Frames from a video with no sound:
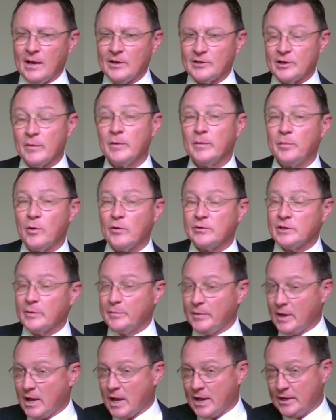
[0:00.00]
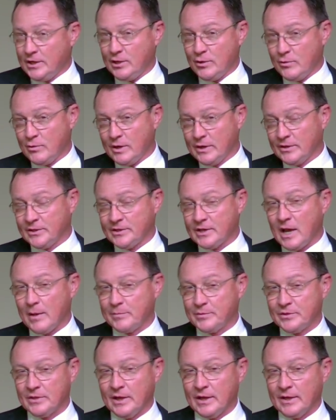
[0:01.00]
Someone pulls up behind you at a
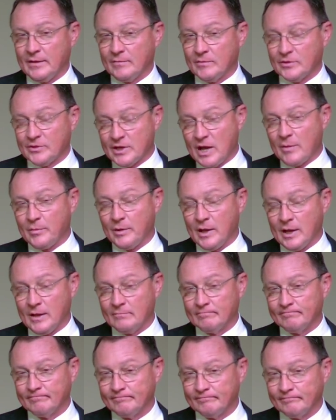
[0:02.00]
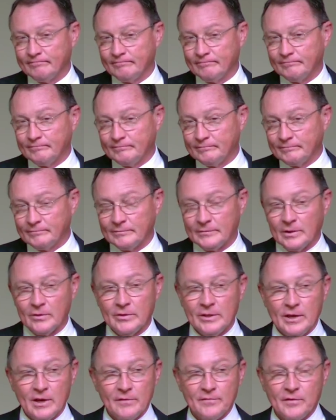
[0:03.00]
stop sign or stoplight.
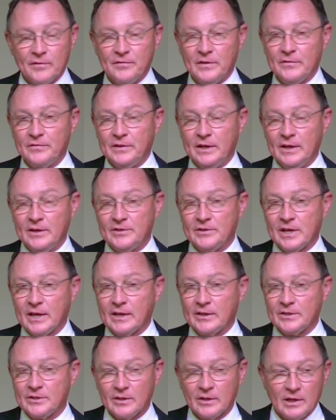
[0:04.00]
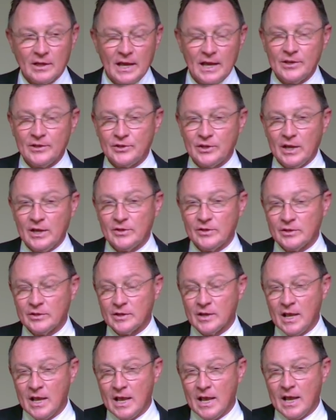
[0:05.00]
They're there for 15 seconds till the light
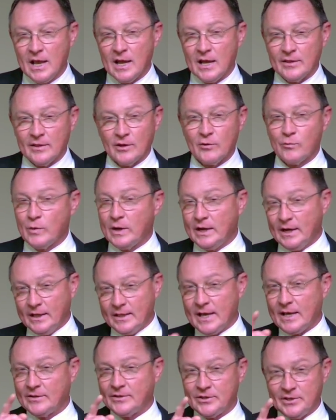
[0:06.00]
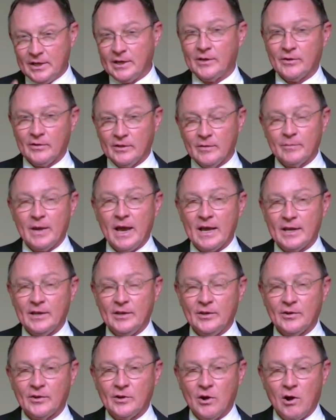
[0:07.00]
changes. They're reading that sticker in the back of
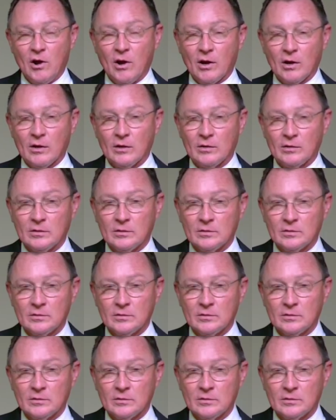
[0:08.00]
your car.